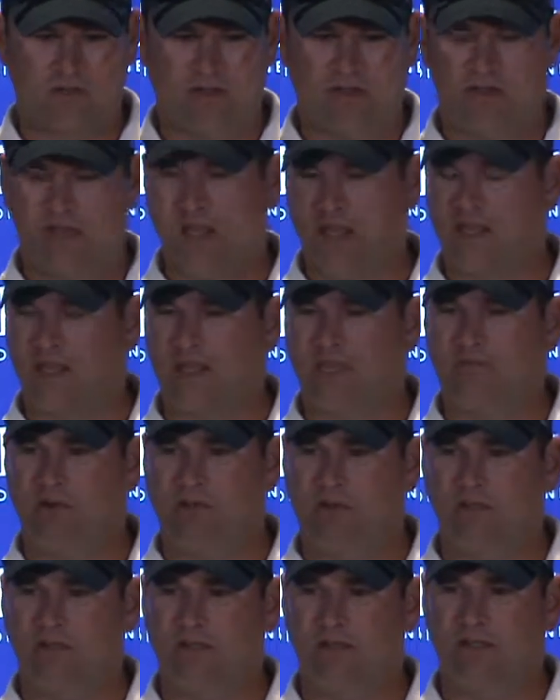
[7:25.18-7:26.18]
and not get
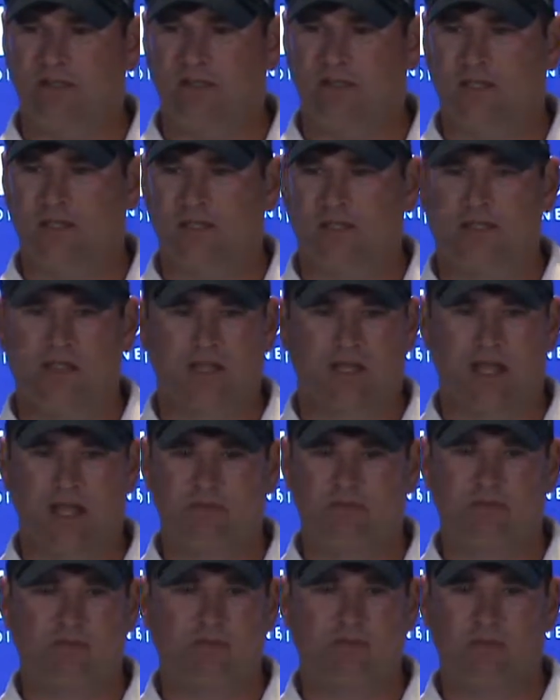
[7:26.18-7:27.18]
paid. And there's a lot
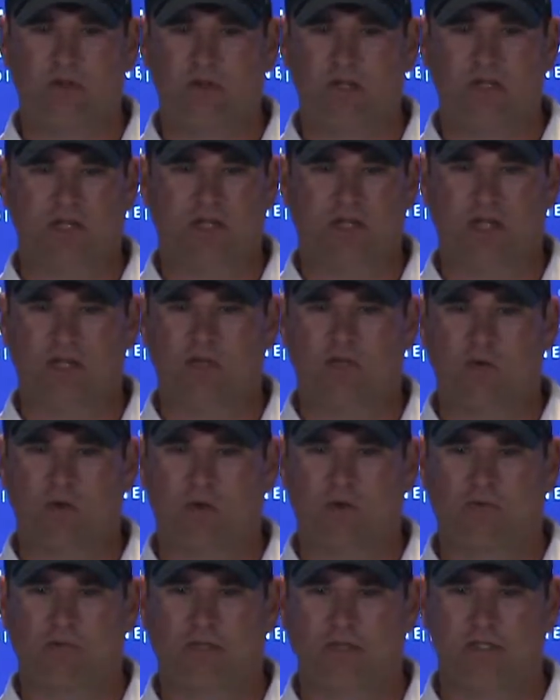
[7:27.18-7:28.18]
of people putting in a lot of work
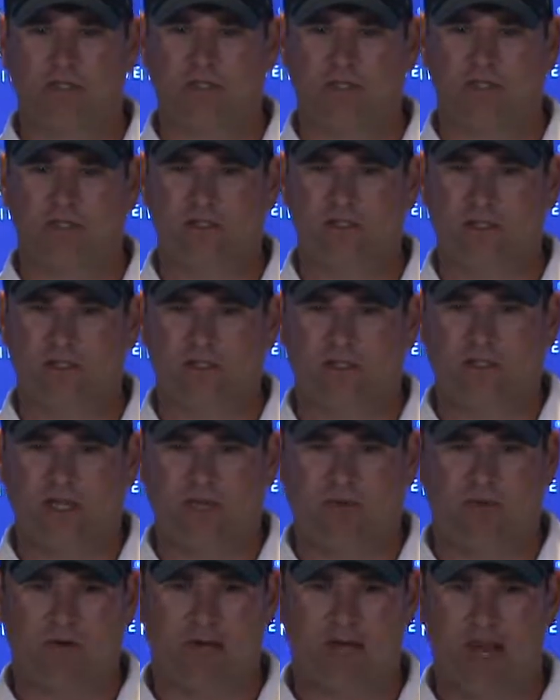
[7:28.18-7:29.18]
around here,
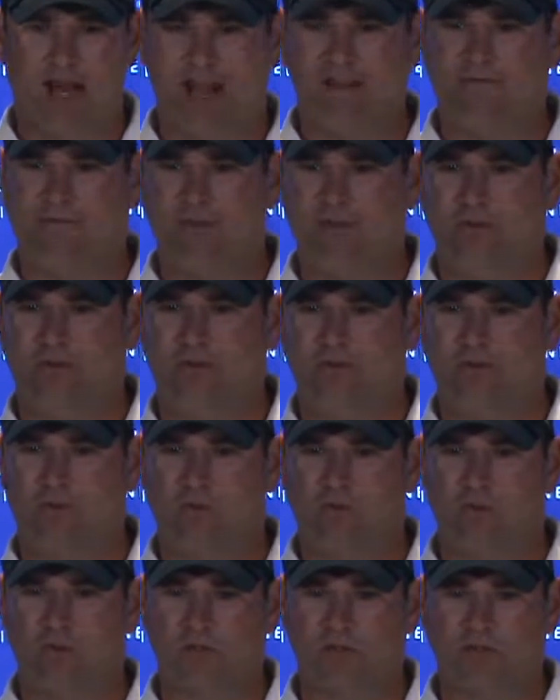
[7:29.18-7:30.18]
and we're not feeling the
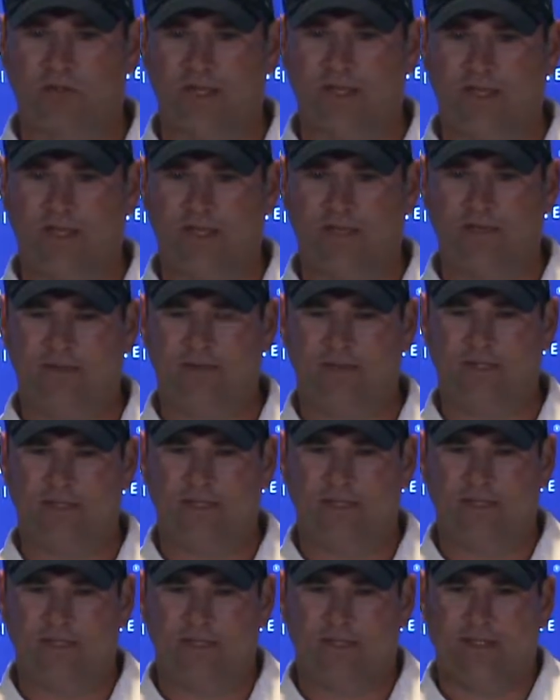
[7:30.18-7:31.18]
rewards right now.
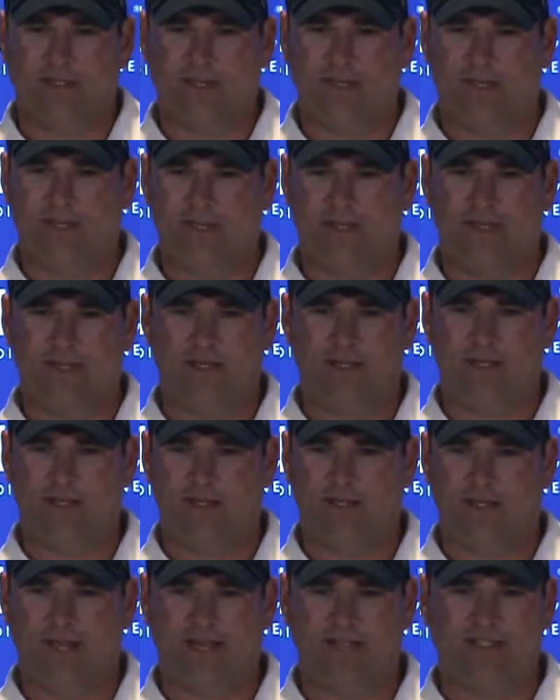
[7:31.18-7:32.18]
And
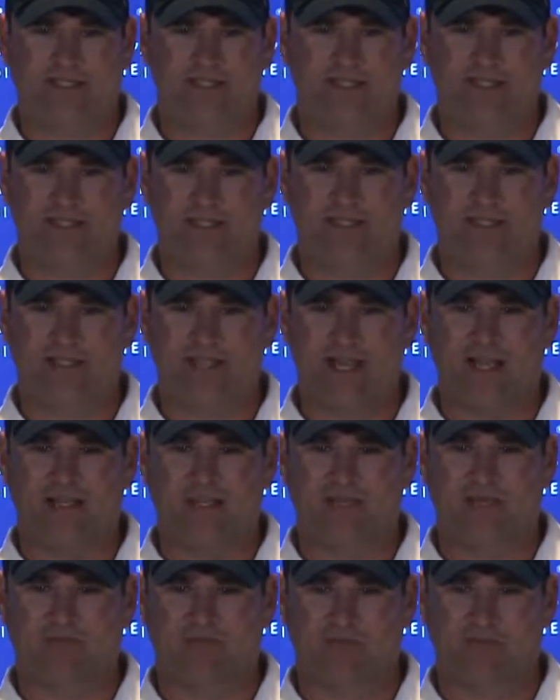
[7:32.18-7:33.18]
I just need these guys
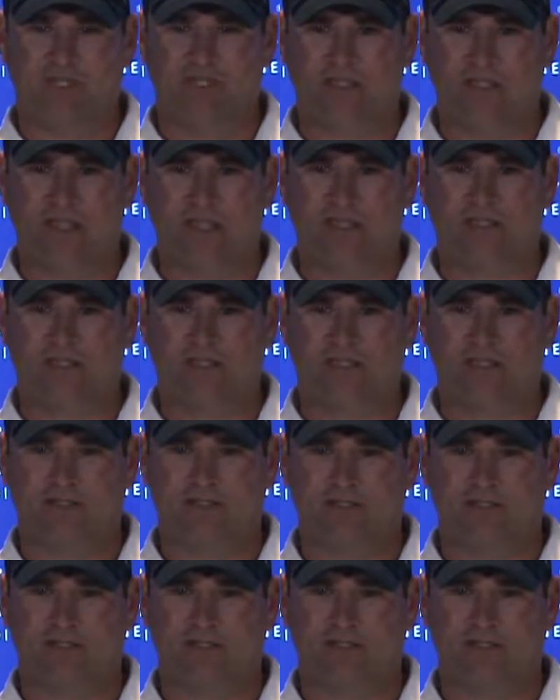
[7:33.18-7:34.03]
to realize